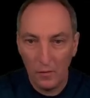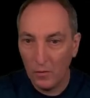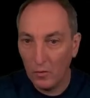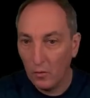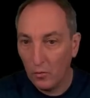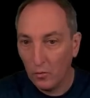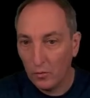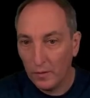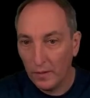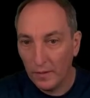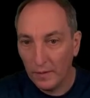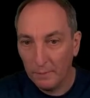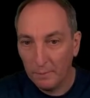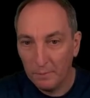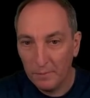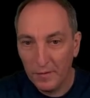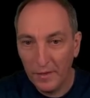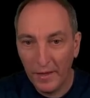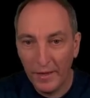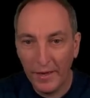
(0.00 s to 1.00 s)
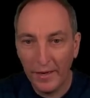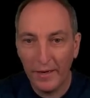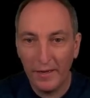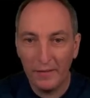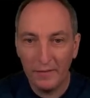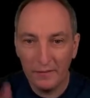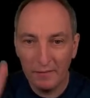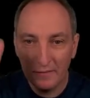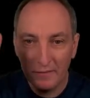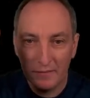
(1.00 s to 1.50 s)
Okay.
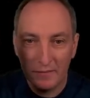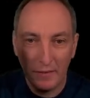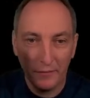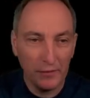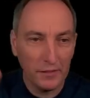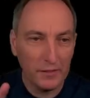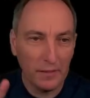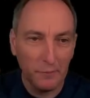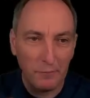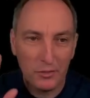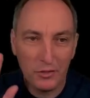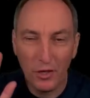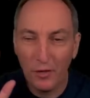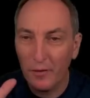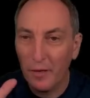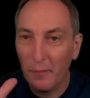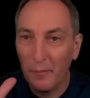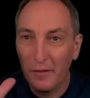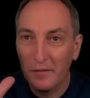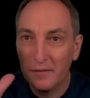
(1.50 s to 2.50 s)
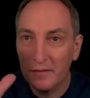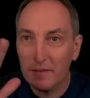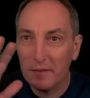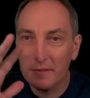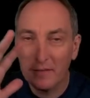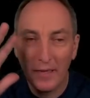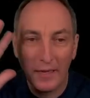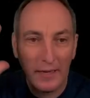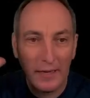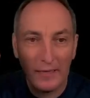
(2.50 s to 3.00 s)
Hey, David, I'm sorry about
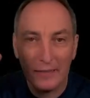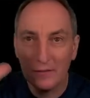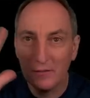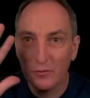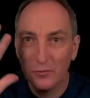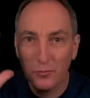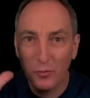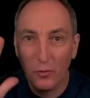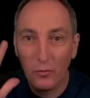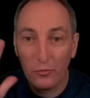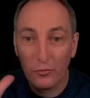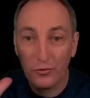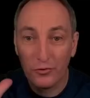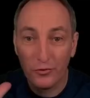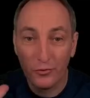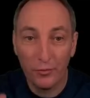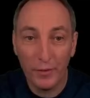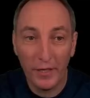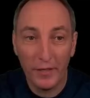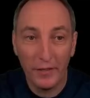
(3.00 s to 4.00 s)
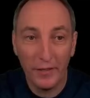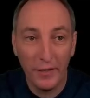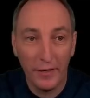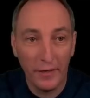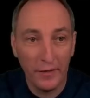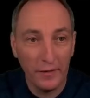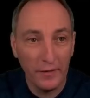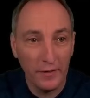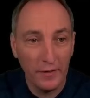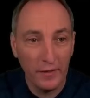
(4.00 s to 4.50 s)
this. I had a wrong screen
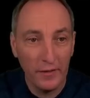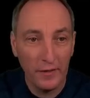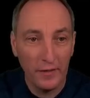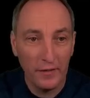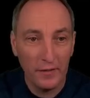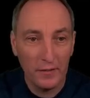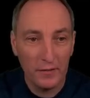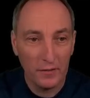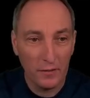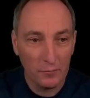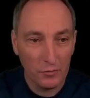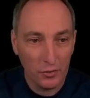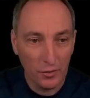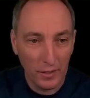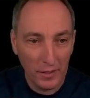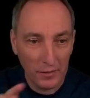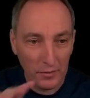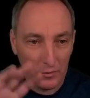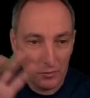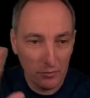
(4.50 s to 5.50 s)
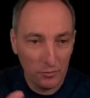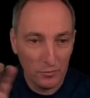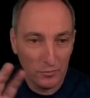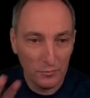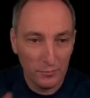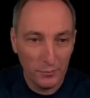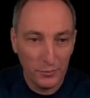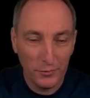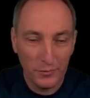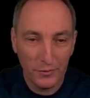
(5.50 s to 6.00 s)
here. So I'm trying
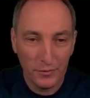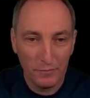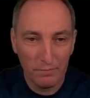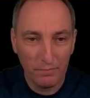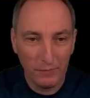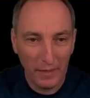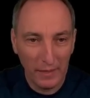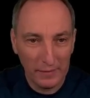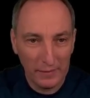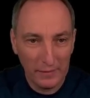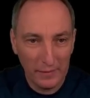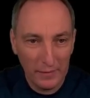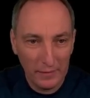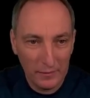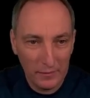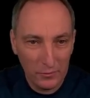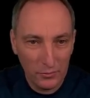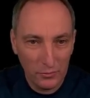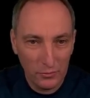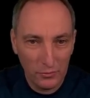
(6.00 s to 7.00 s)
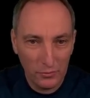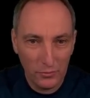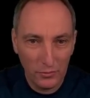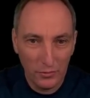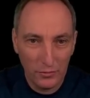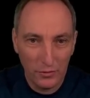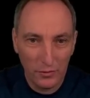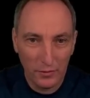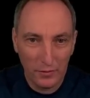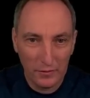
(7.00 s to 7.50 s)
to put at least 2
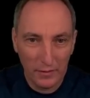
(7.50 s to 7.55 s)
users.